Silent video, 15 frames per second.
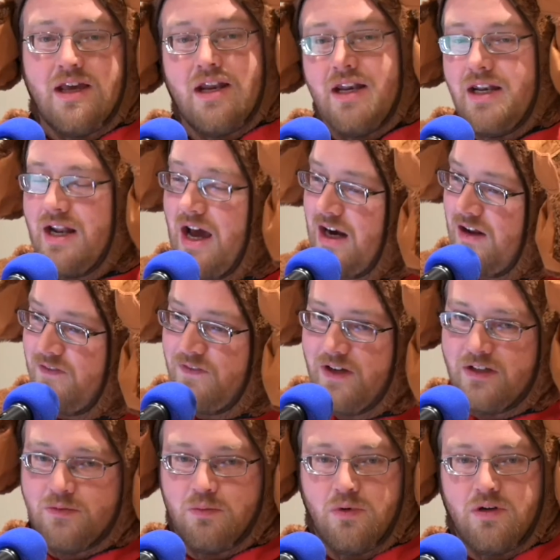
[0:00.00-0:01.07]
Not on
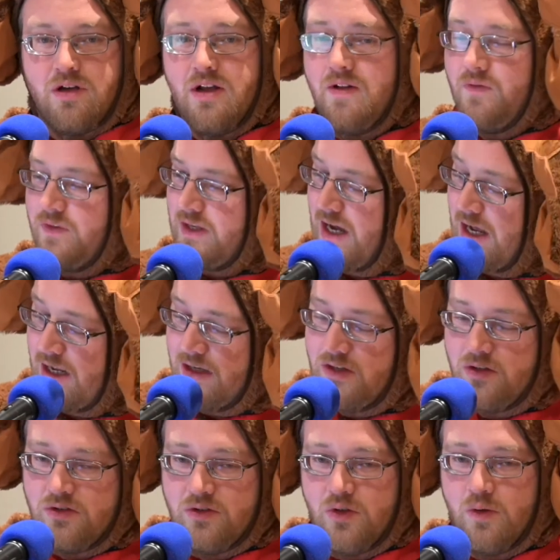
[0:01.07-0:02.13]
Facebook, not on
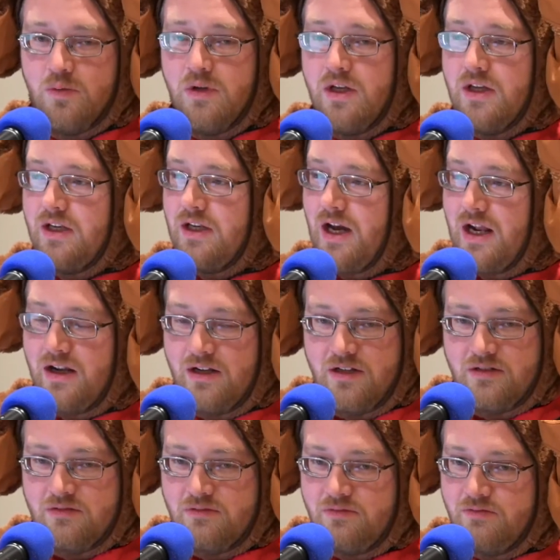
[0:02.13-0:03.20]
YouTube, not
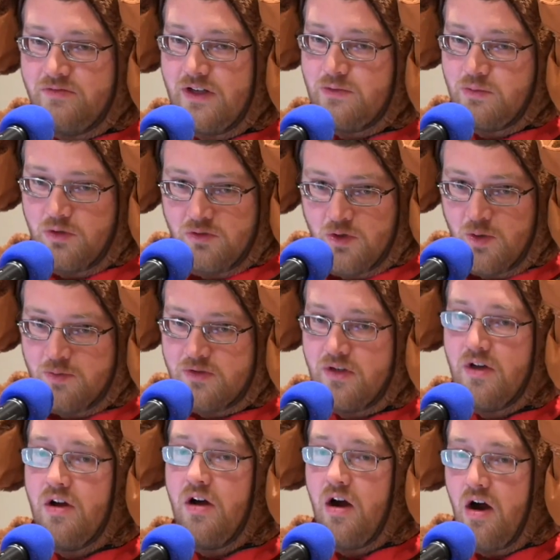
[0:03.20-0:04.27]
on Facebook groups.
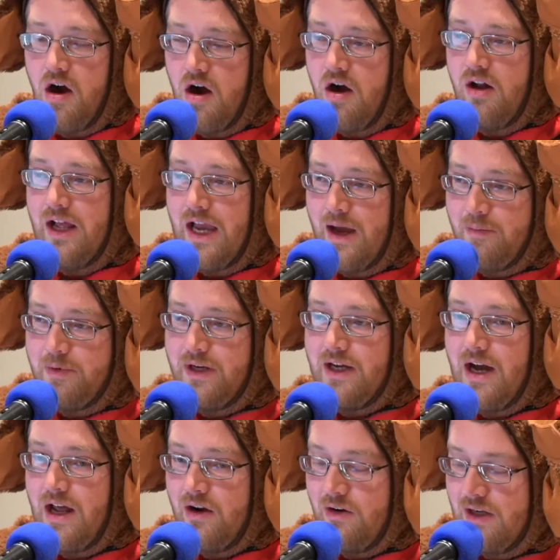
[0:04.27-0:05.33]
All happening
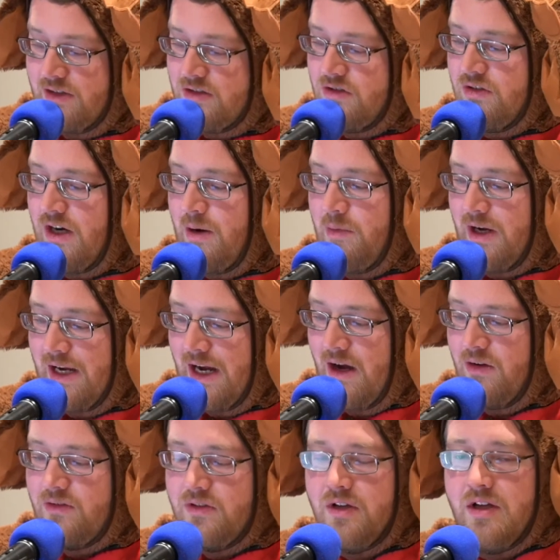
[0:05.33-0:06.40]
on our Instagram
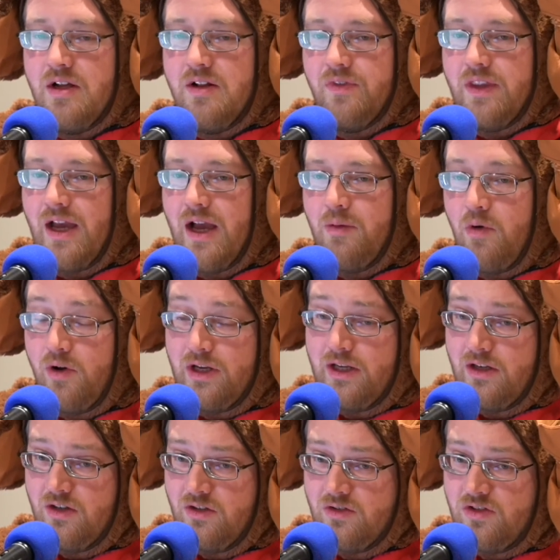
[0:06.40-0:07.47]
account. All you need
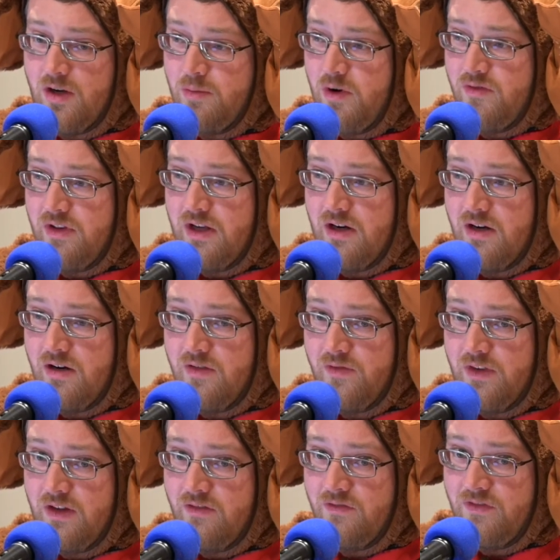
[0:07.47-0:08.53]
to do is jump over there,
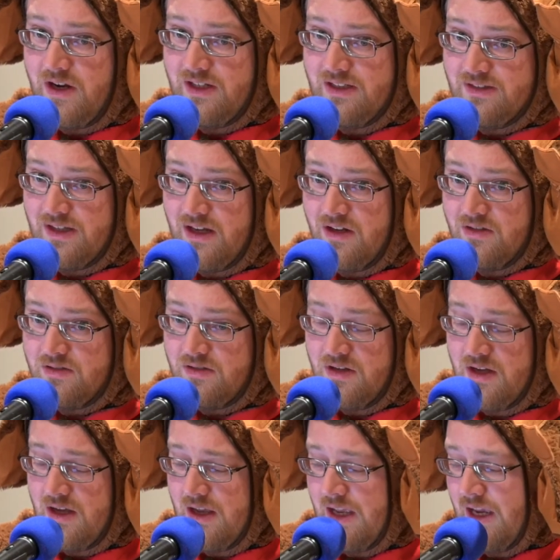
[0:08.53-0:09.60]
find details,
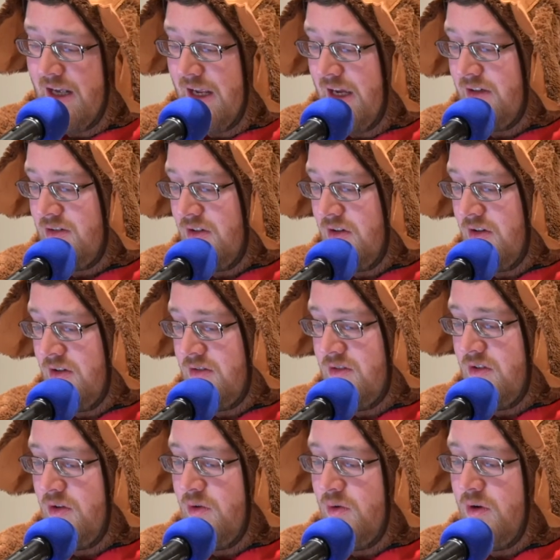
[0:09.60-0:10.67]
and enter
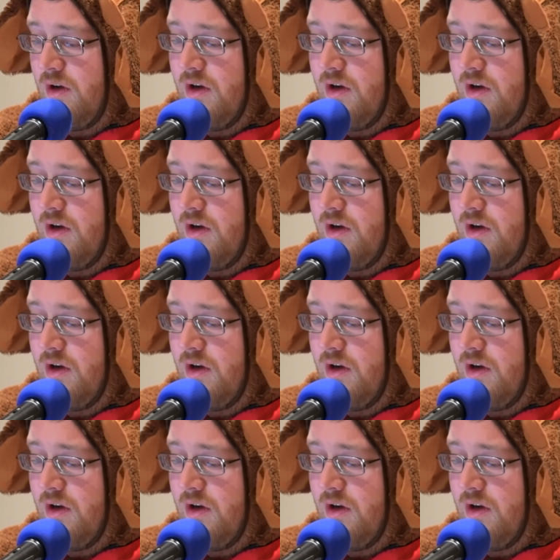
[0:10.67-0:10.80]
to